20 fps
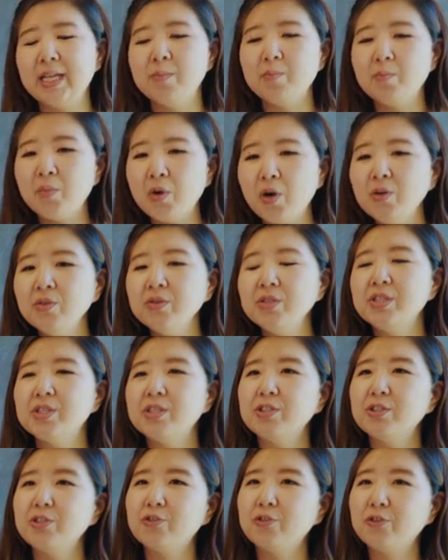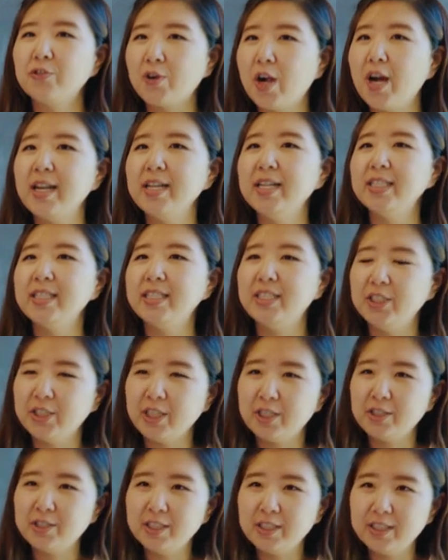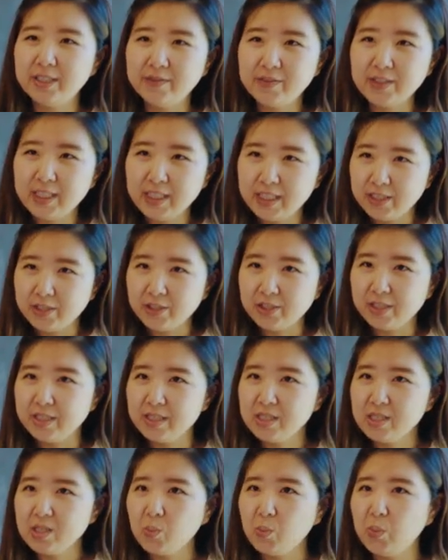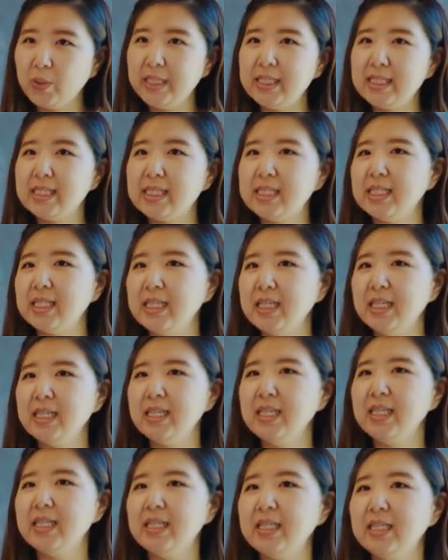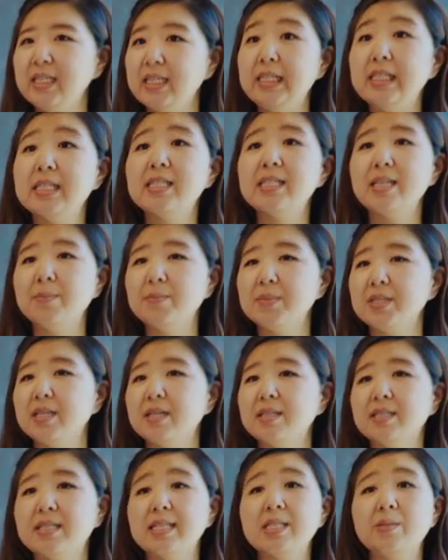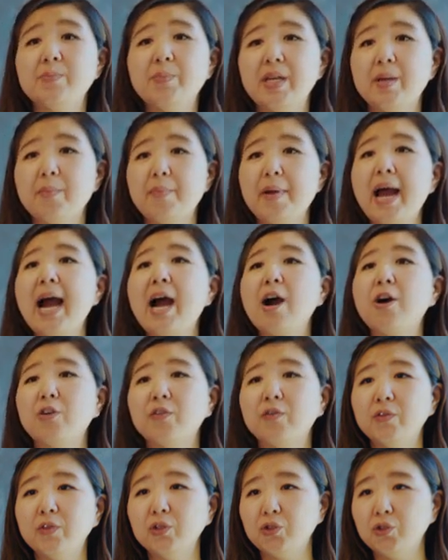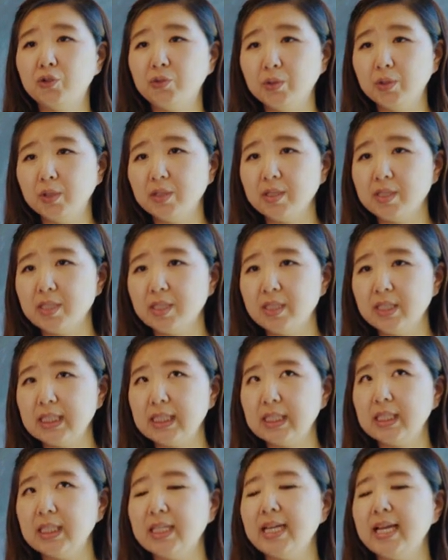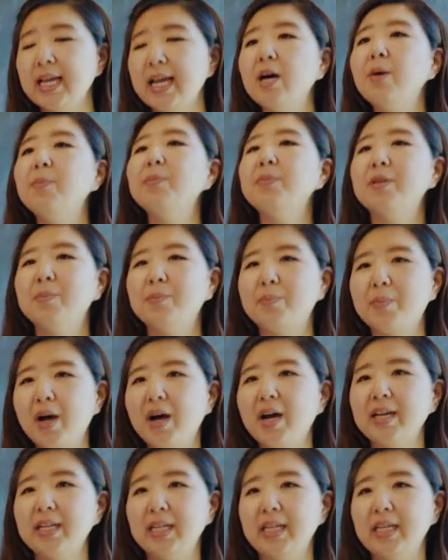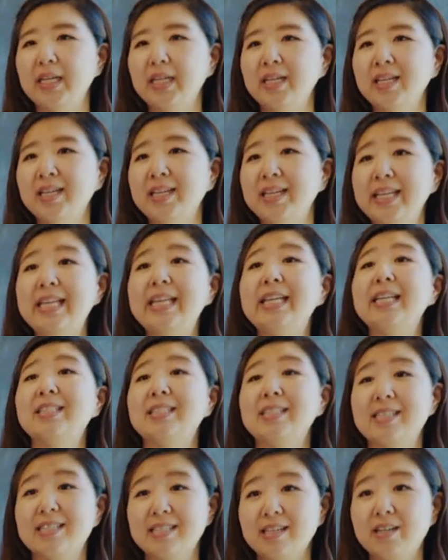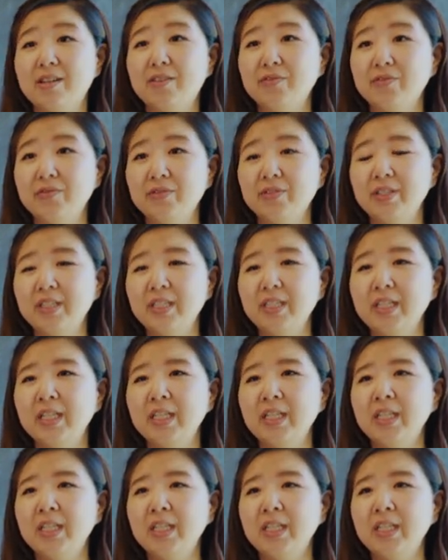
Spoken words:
In most chronic degenerative conditions, we see these stem cells as being powerful tools to help the body heal itself.